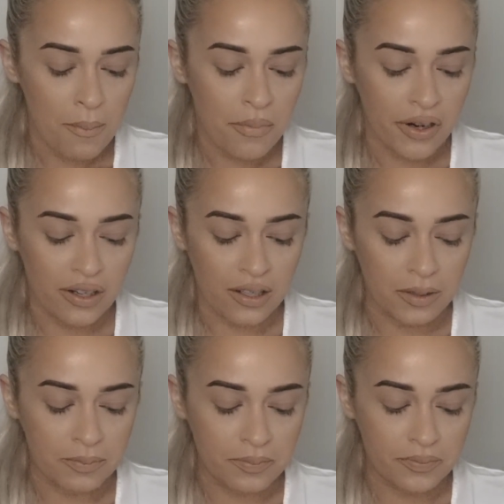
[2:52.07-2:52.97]
But
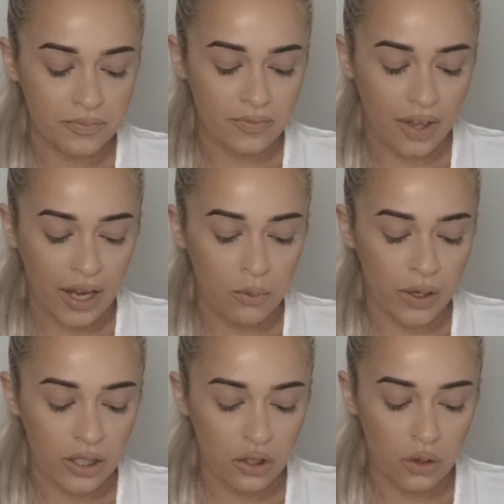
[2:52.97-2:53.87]
I
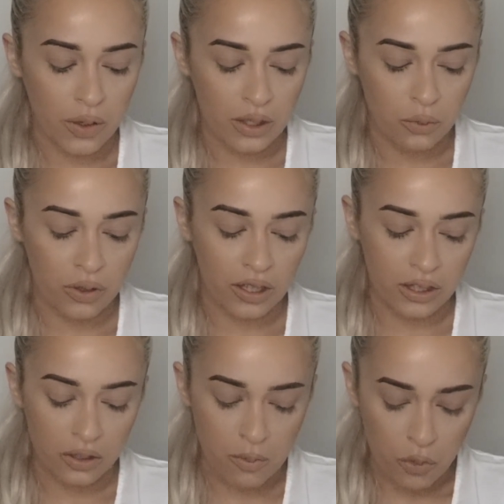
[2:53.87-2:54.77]
want to go in with a
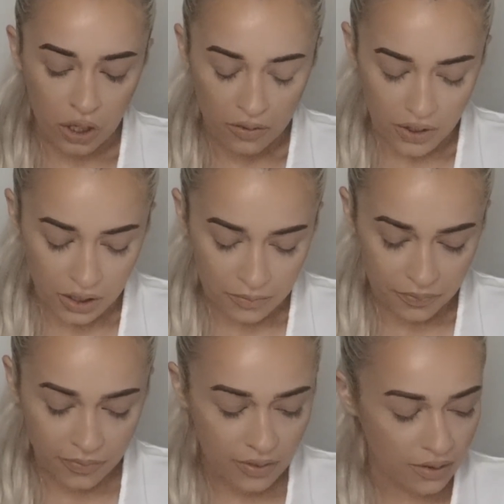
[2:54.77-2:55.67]
little more of a
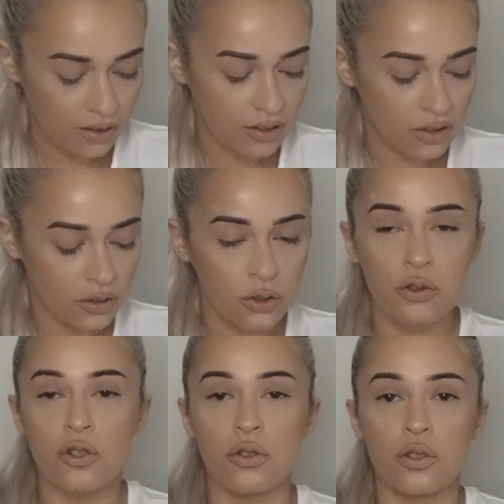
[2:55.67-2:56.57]

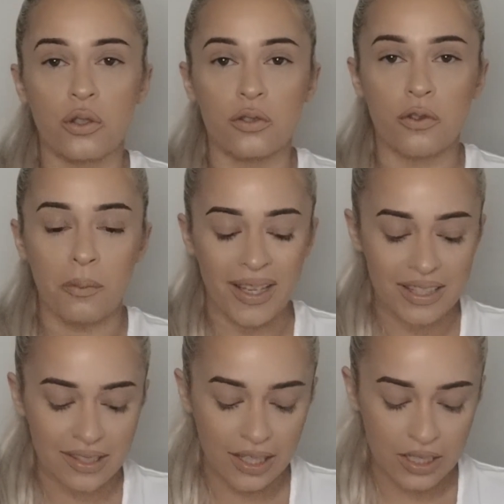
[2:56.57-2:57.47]
neutral tone for my
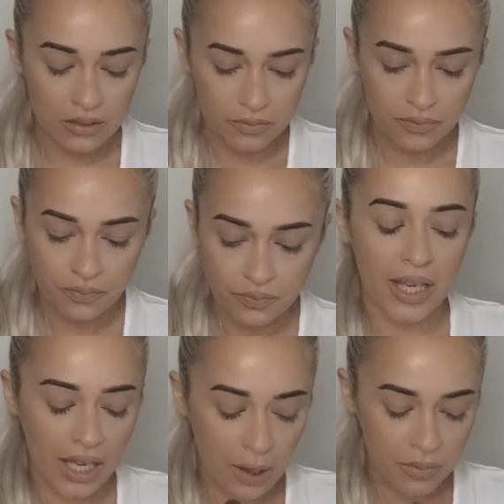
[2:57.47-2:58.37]
skin.
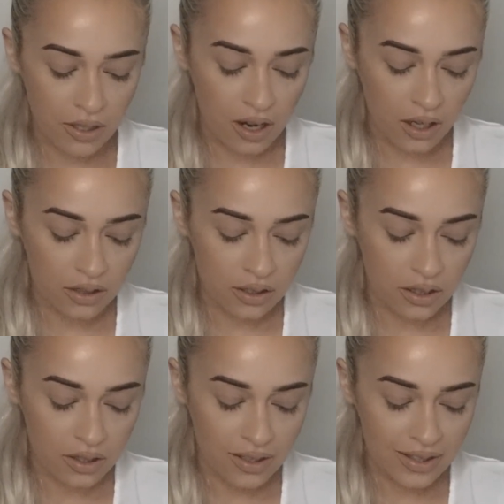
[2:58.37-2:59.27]
Picking up the
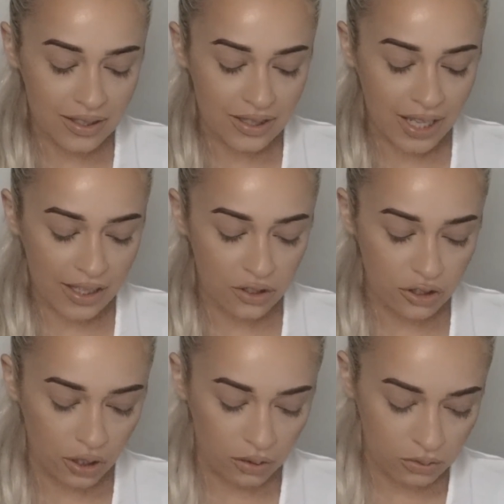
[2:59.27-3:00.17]
color
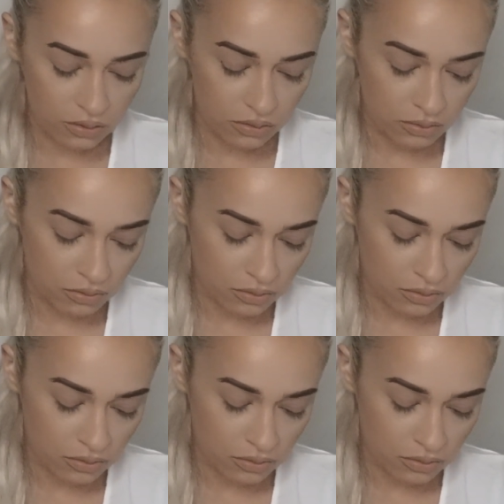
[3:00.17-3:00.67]
Sandstone